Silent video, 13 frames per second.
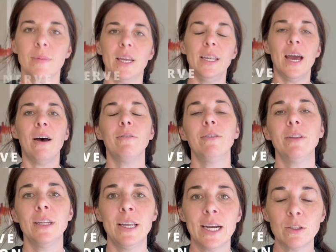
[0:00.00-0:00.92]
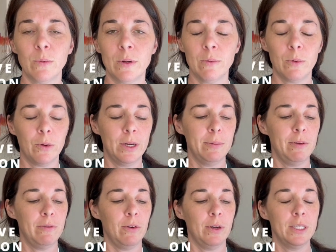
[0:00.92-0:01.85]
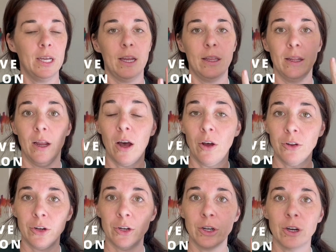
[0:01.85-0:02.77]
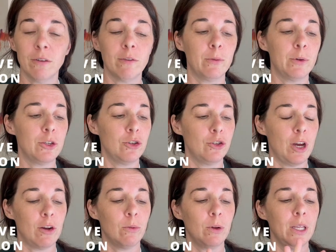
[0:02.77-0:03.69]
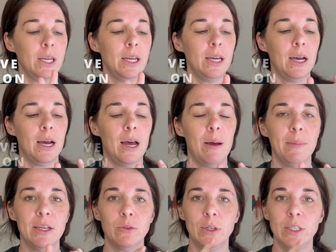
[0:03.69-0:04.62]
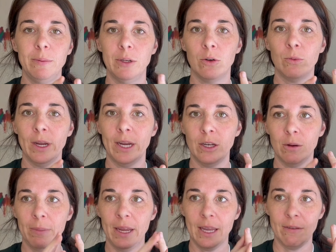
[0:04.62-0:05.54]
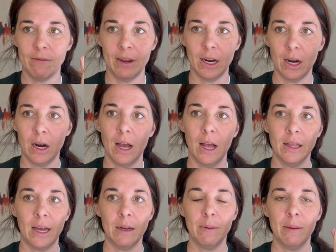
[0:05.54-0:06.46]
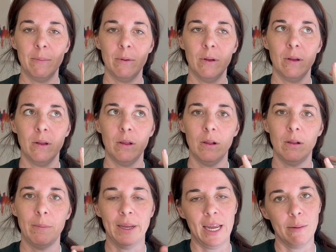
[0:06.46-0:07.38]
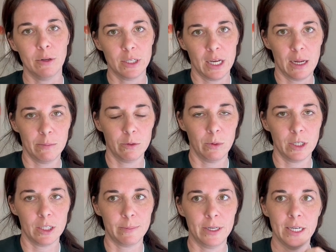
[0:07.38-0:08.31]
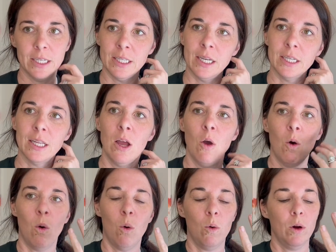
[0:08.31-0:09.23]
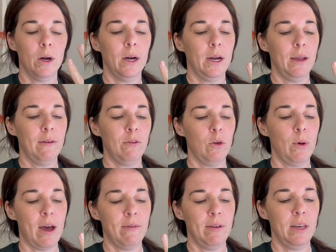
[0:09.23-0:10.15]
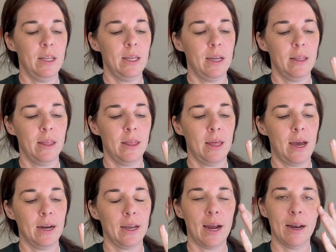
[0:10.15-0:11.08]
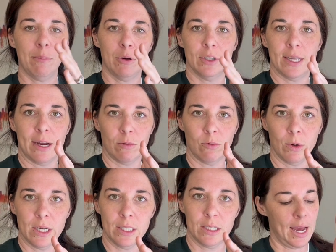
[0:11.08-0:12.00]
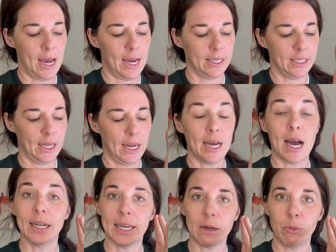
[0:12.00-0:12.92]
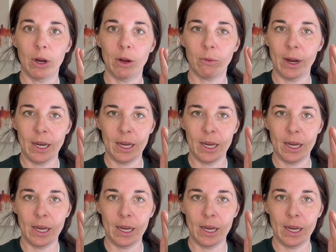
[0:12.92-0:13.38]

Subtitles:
Now, for the next one, we're going to be focusing on the ulnar nerve, which generally is going to be your ring and your pinky finger. A lot of people, my gamer types, will experience this. Or if you have anything that kind of puts that wrist as a contact point right